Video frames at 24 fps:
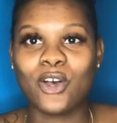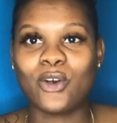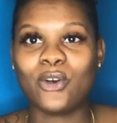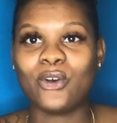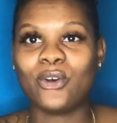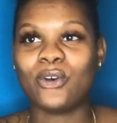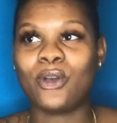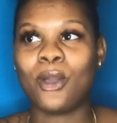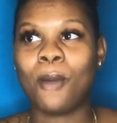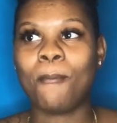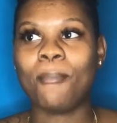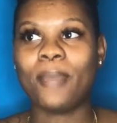
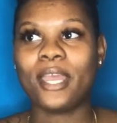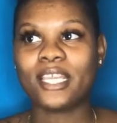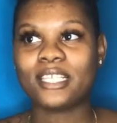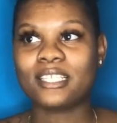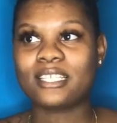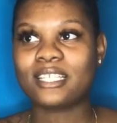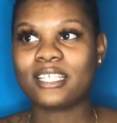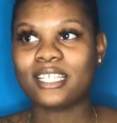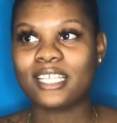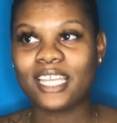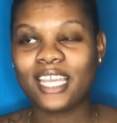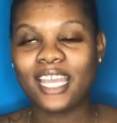So
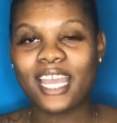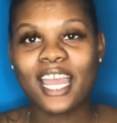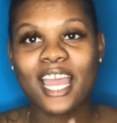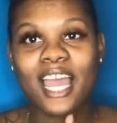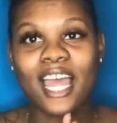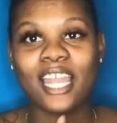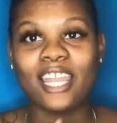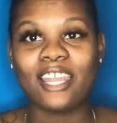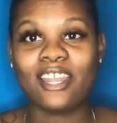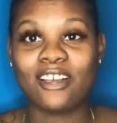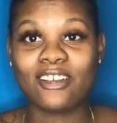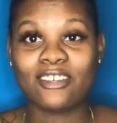basically, it
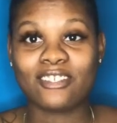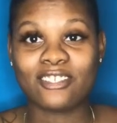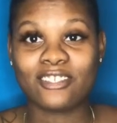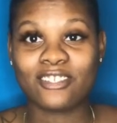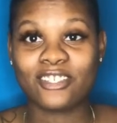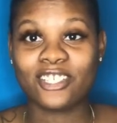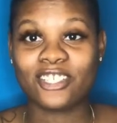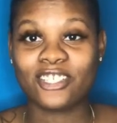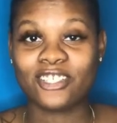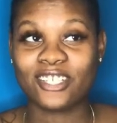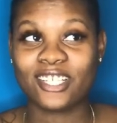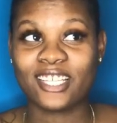got, long
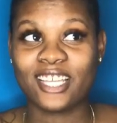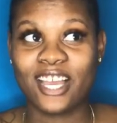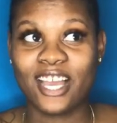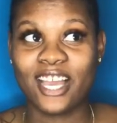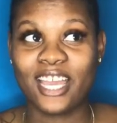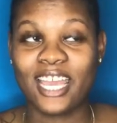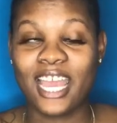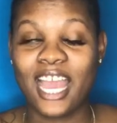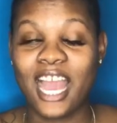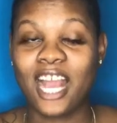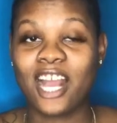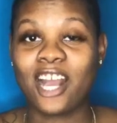story short, y'all,
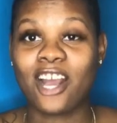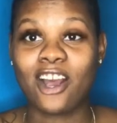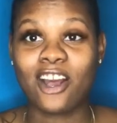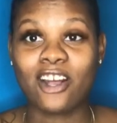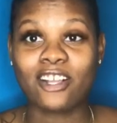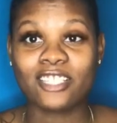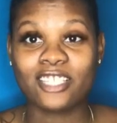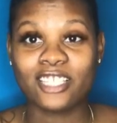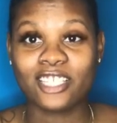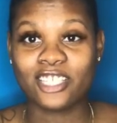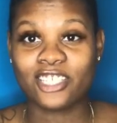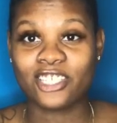it got
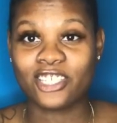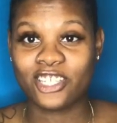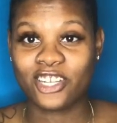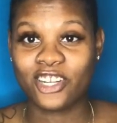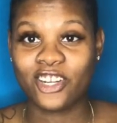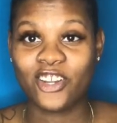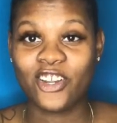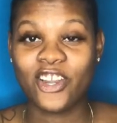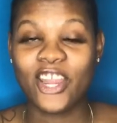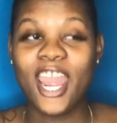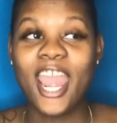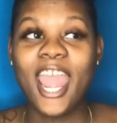caught to his
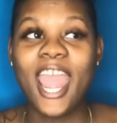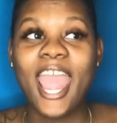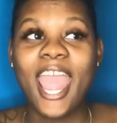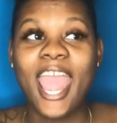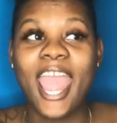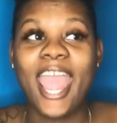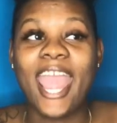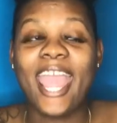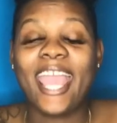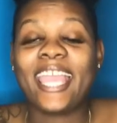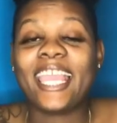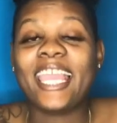shirt,
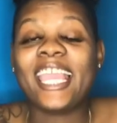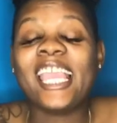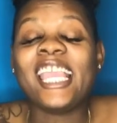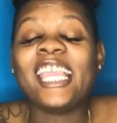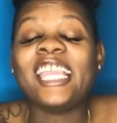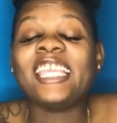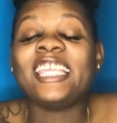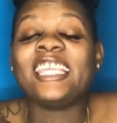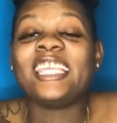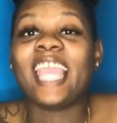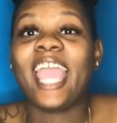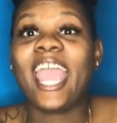and
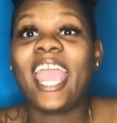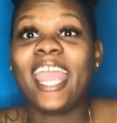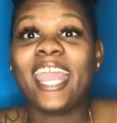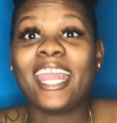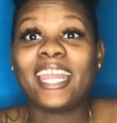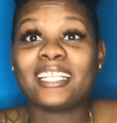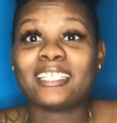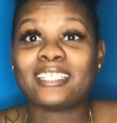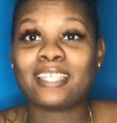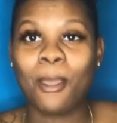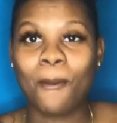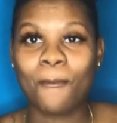he
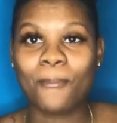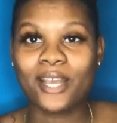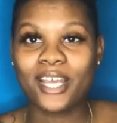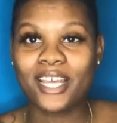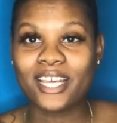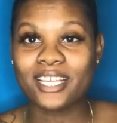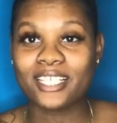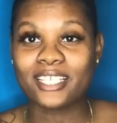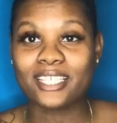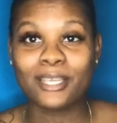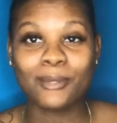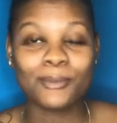yanked
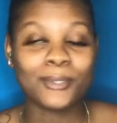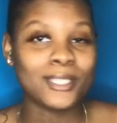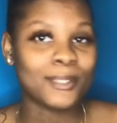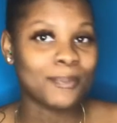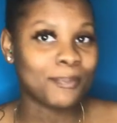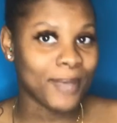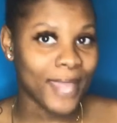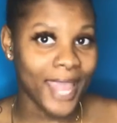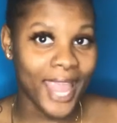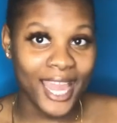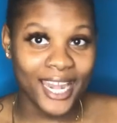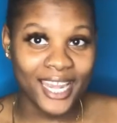because he was
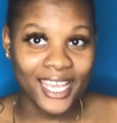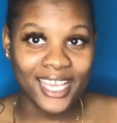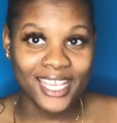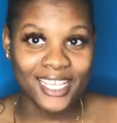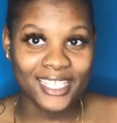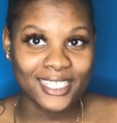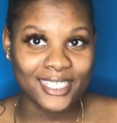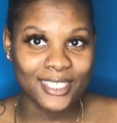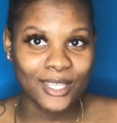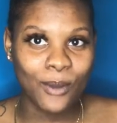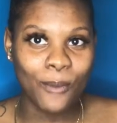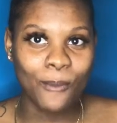
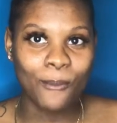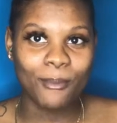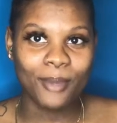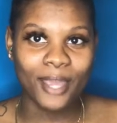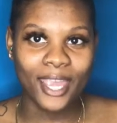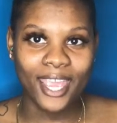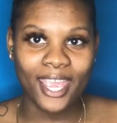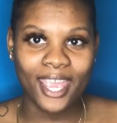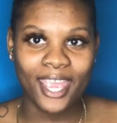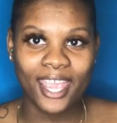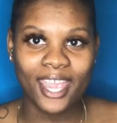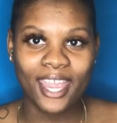panicking so
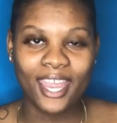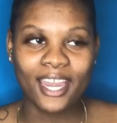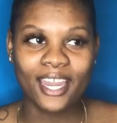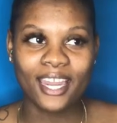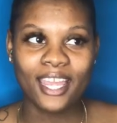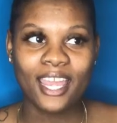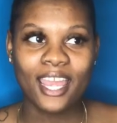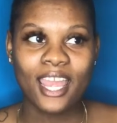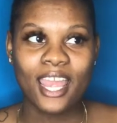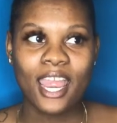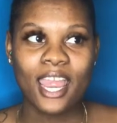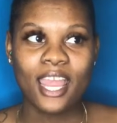
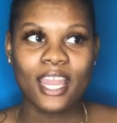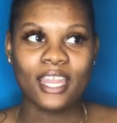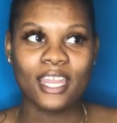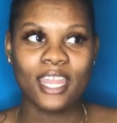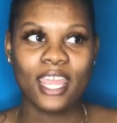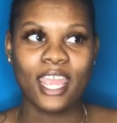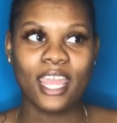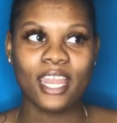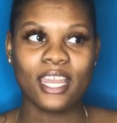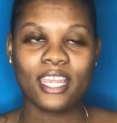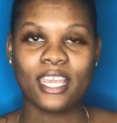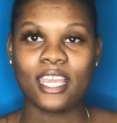bad
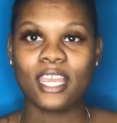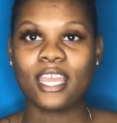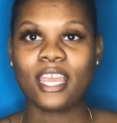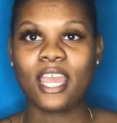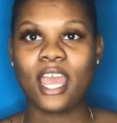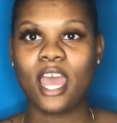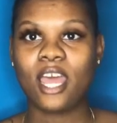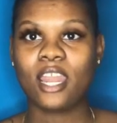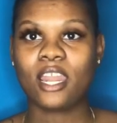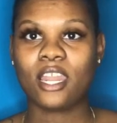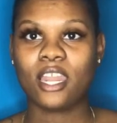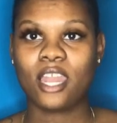that it
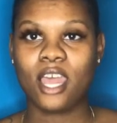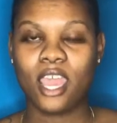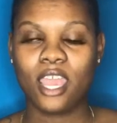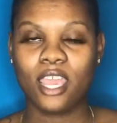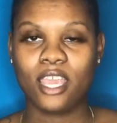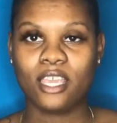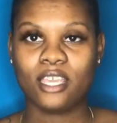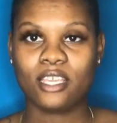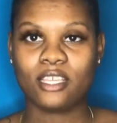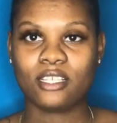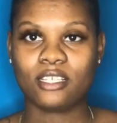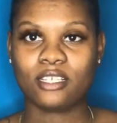kind of
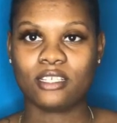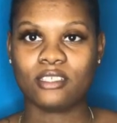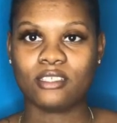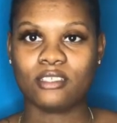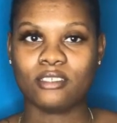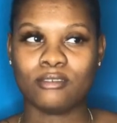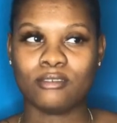like